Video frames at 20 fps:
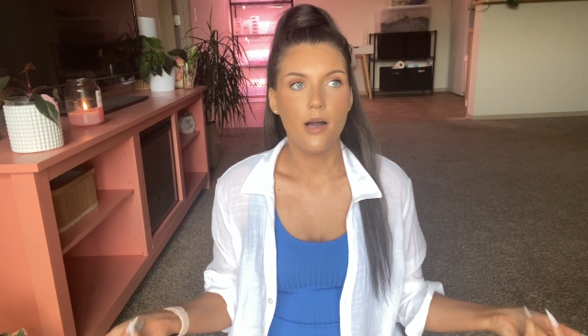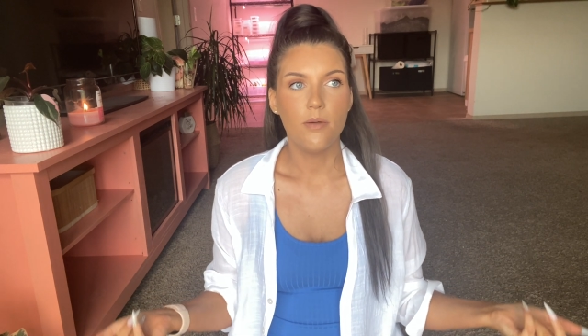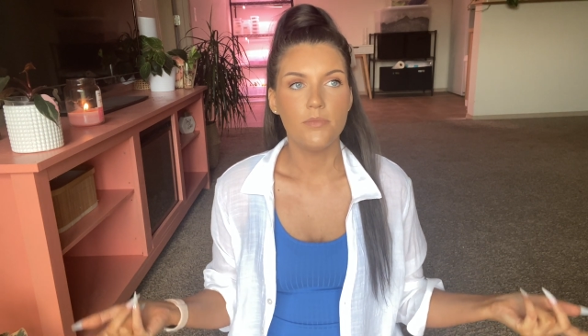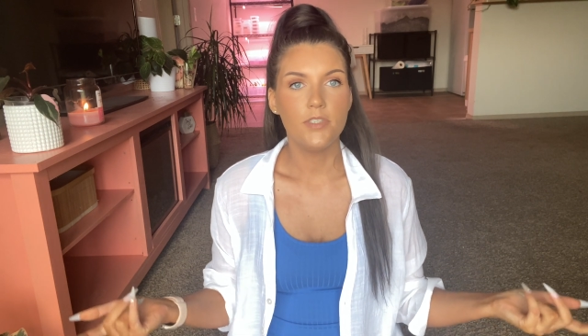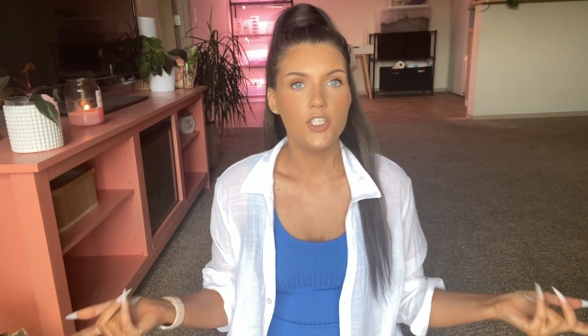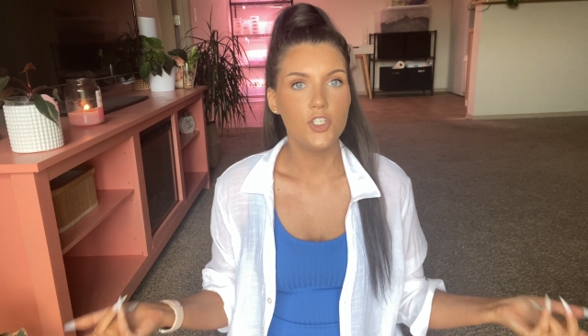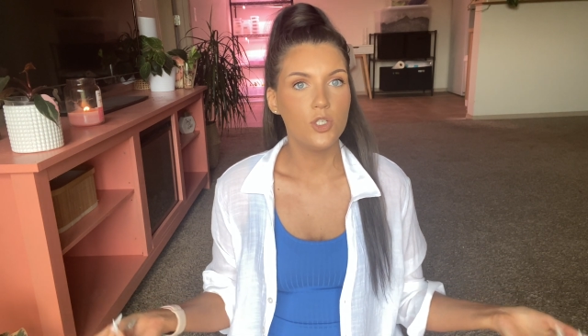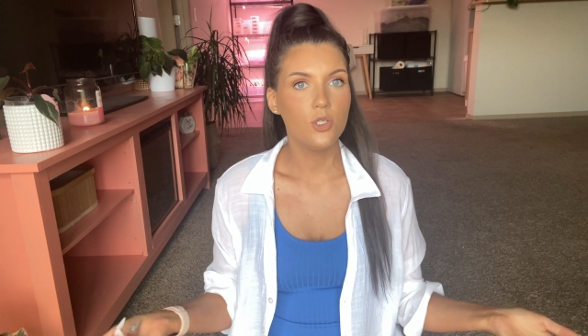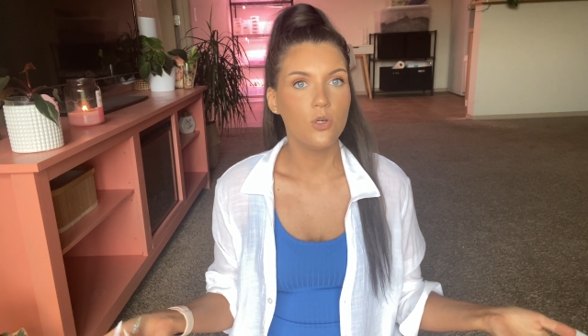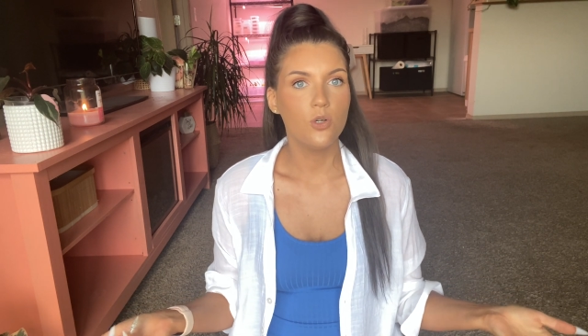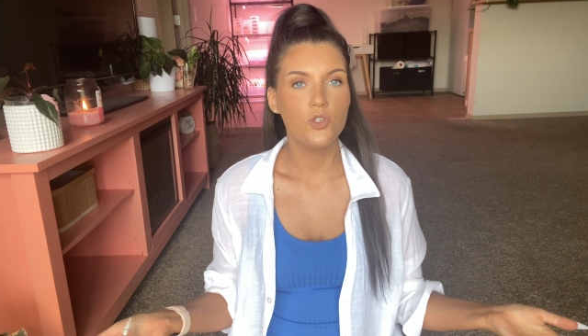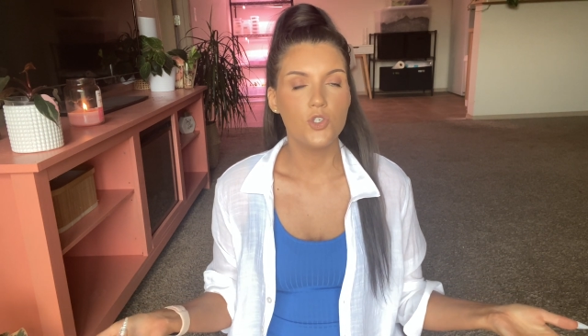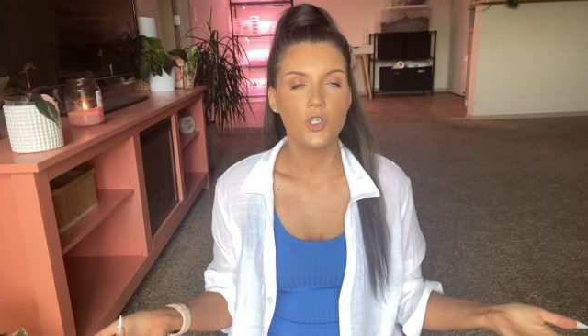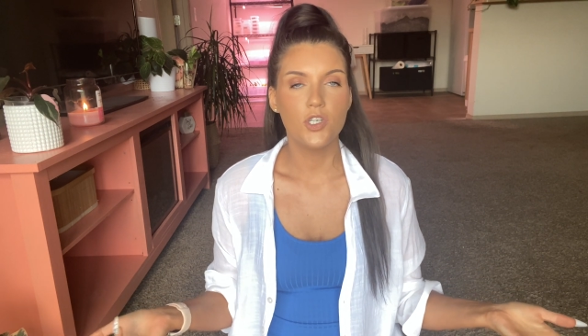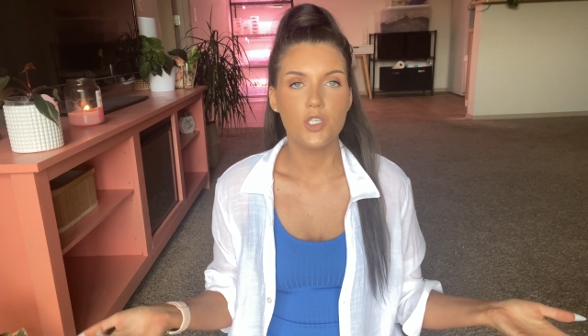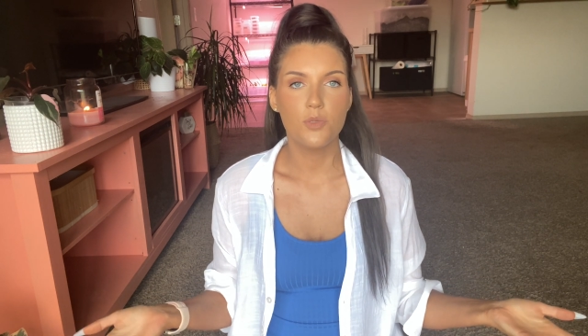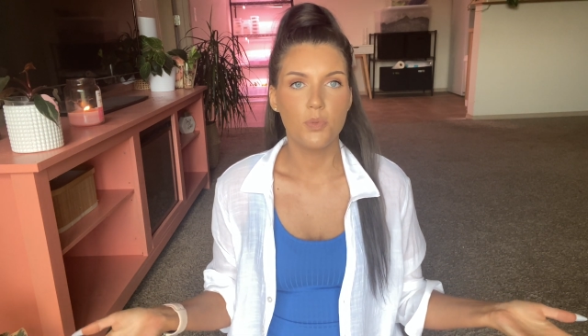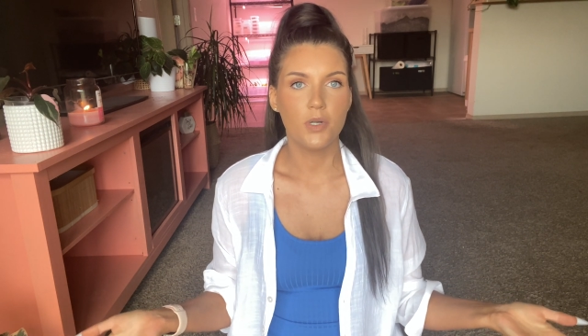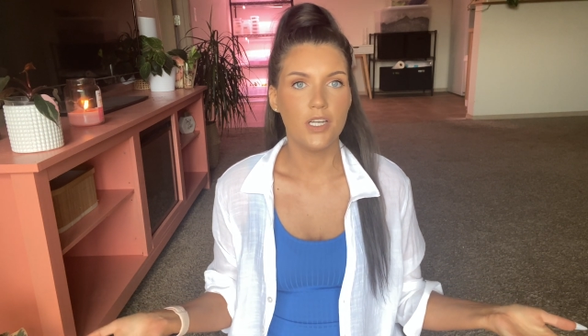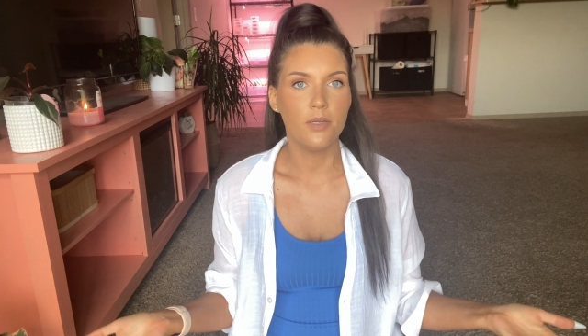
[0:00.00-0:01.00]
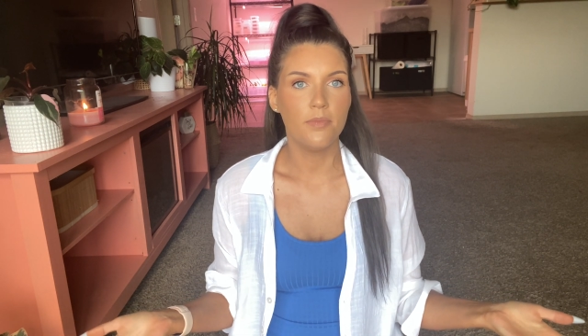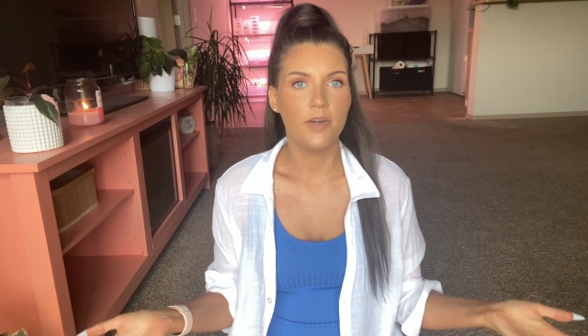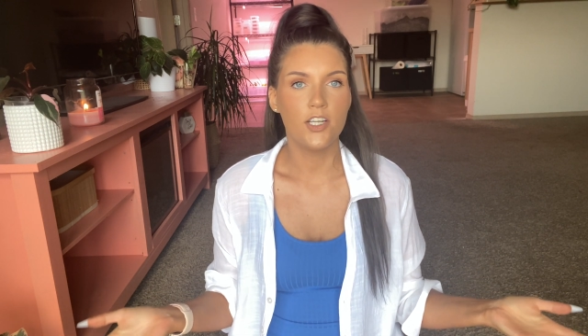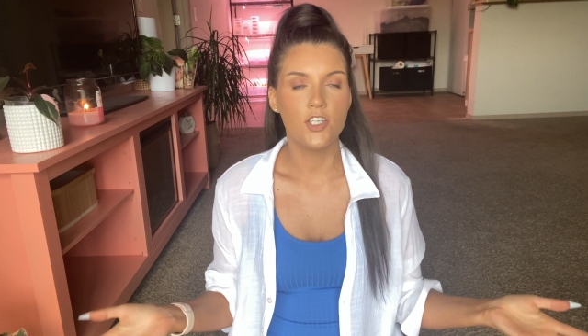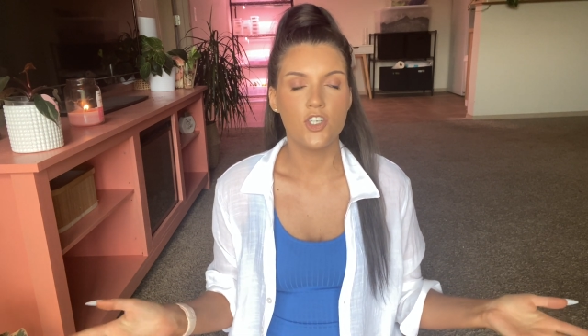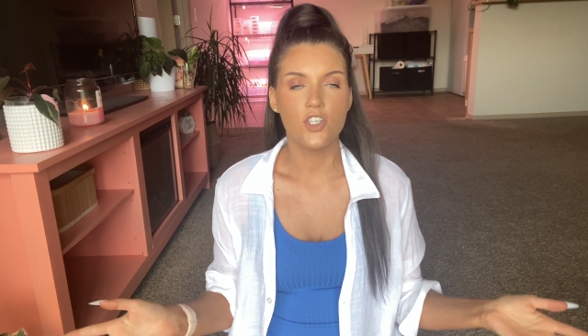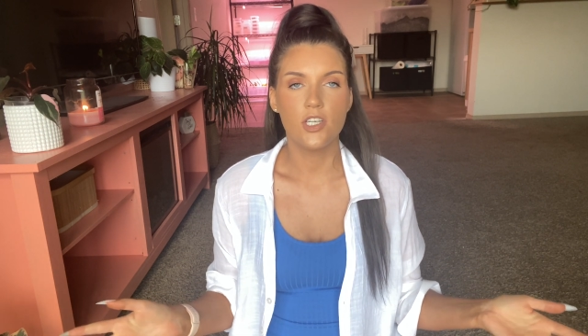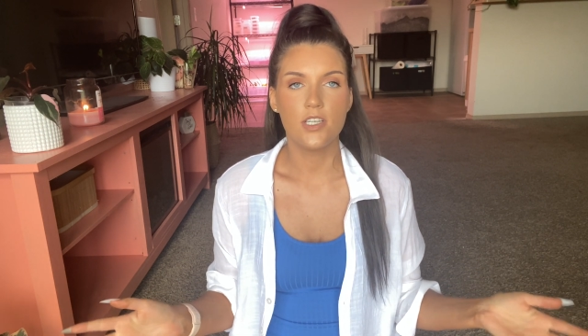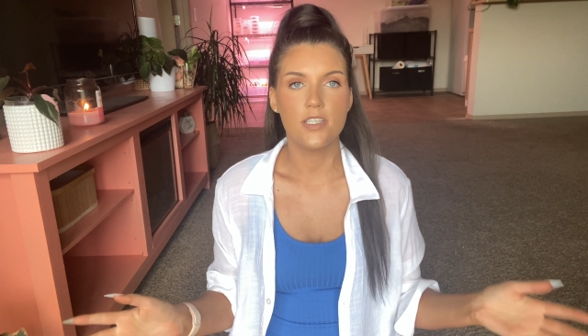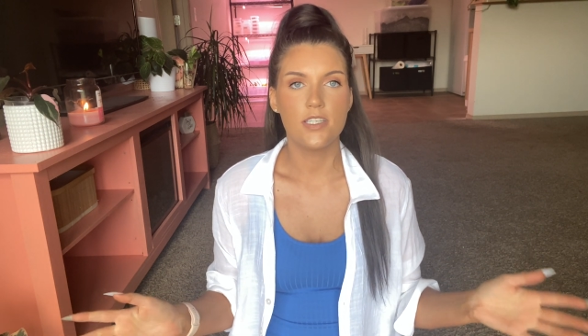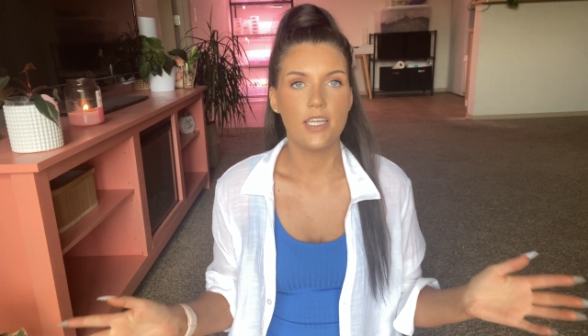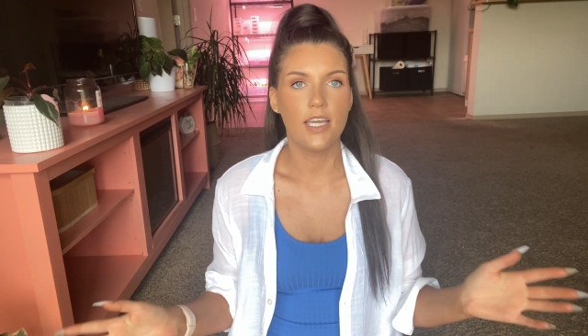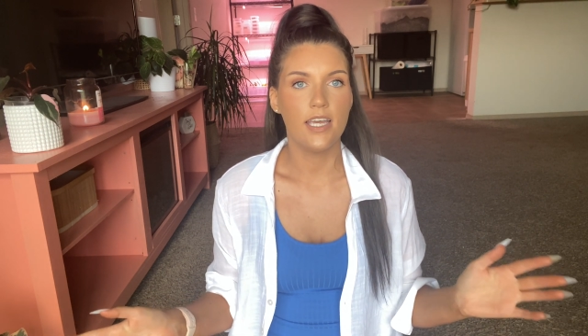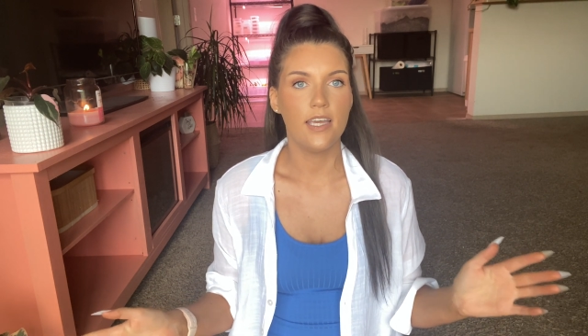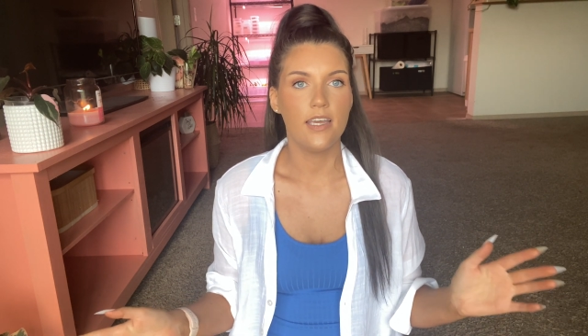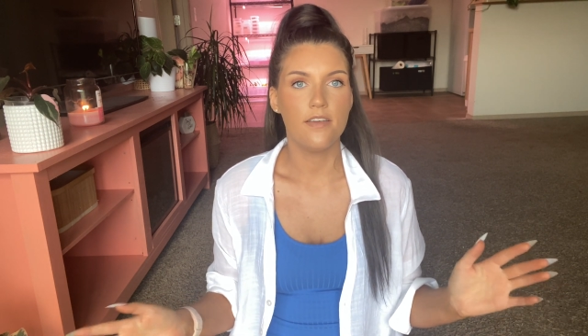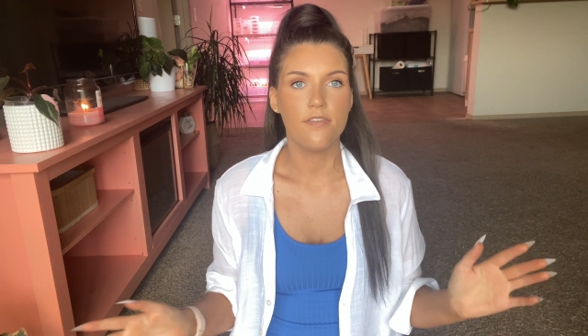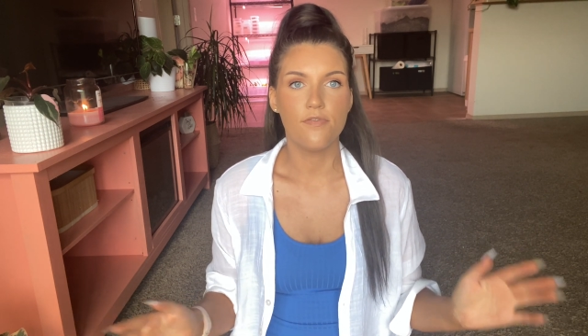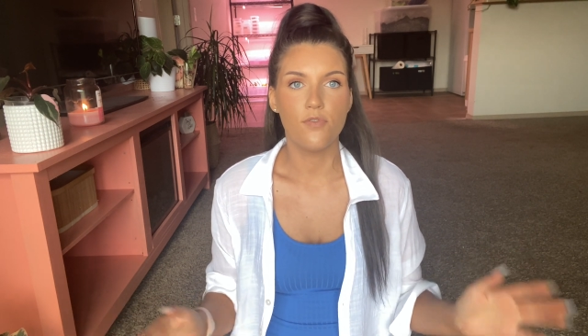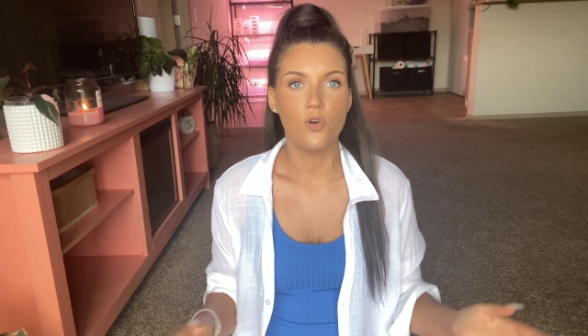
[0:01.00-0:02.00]
Tissue culture is pretty much just
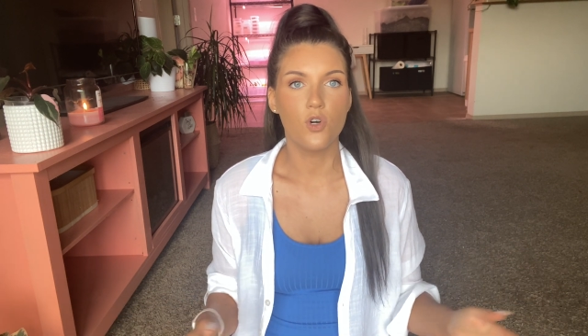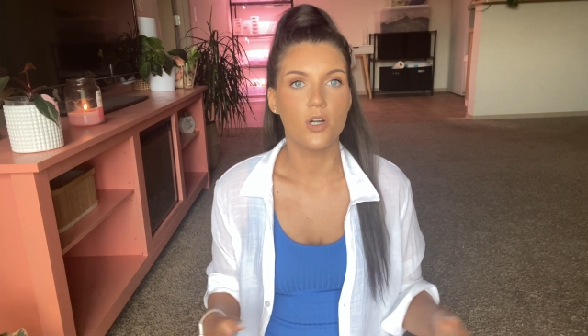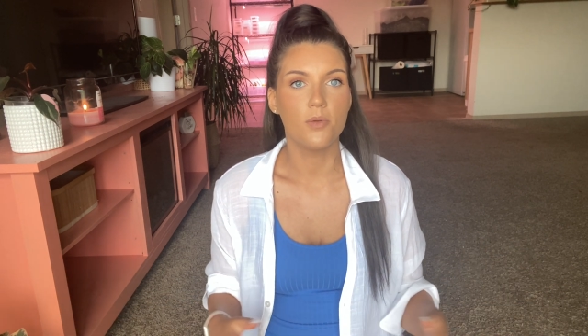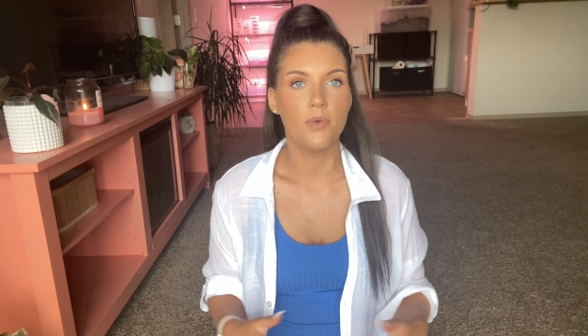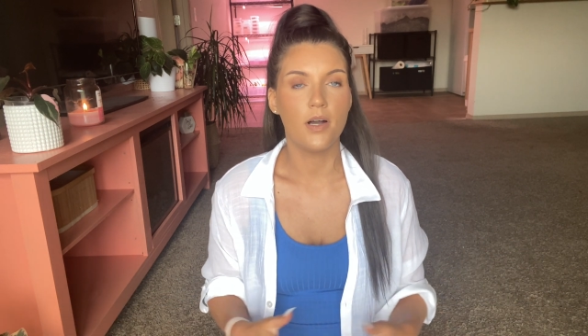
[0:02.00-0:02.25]
a form